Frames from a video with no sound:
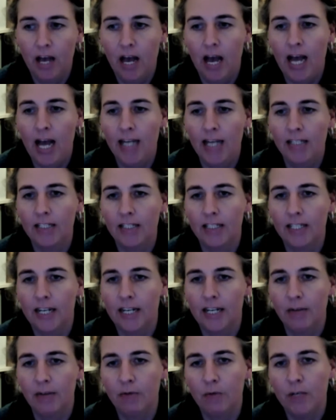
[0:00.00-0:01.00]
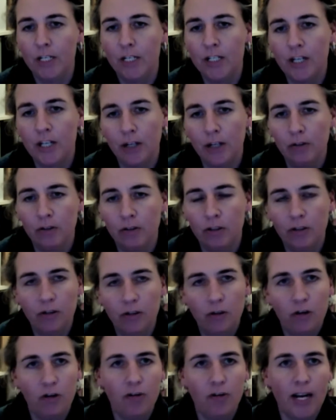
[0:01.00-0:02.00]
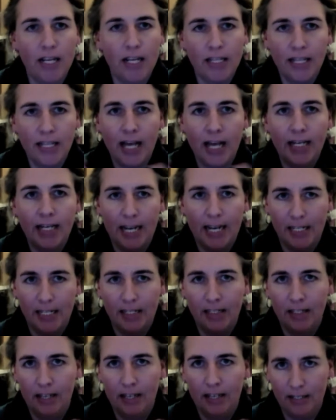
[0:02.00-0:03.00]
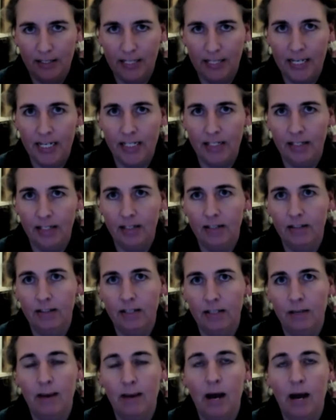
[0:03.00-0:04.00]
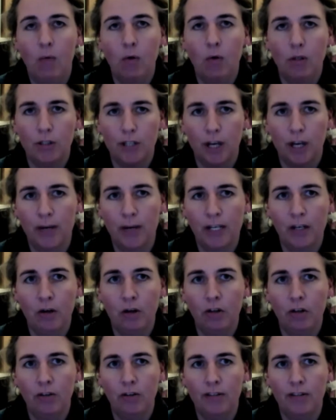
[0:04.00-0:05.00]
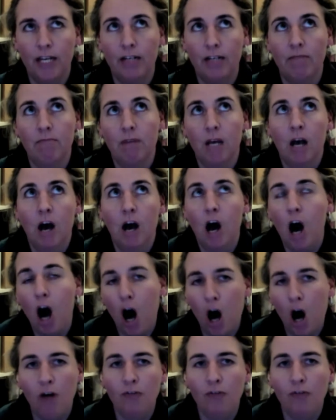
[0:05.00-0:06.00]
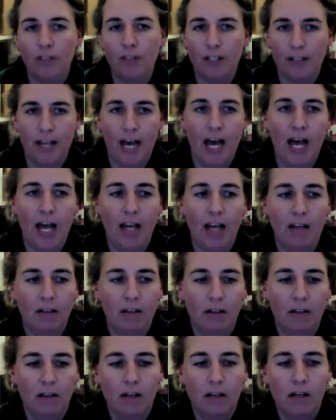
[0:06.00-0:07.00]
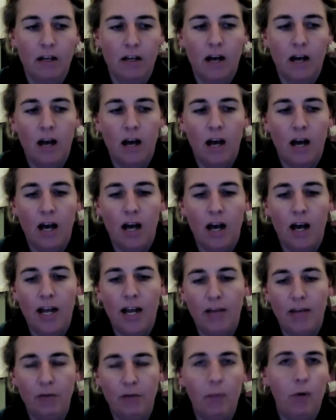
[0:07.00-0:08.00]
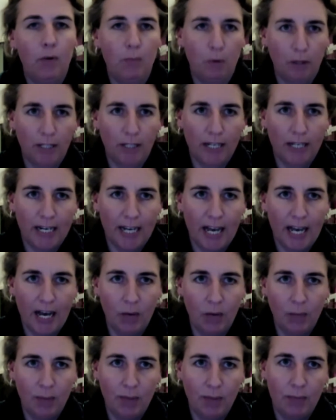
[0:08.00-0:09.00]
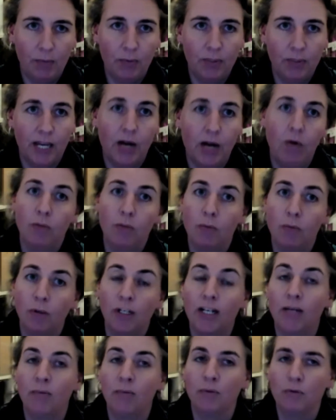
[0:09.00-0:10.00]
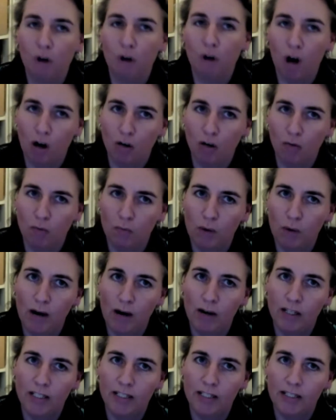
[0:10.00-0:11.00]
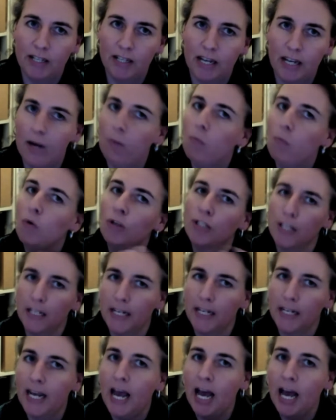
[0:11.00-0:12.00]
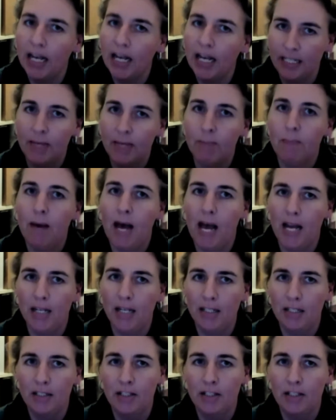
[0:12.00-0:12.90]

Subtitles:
And if we don't create that link as leaders about what's going on, then after that, if you put modelling out, people say, oh, the modelling was wrong, whereas it wasn't, it had an impact.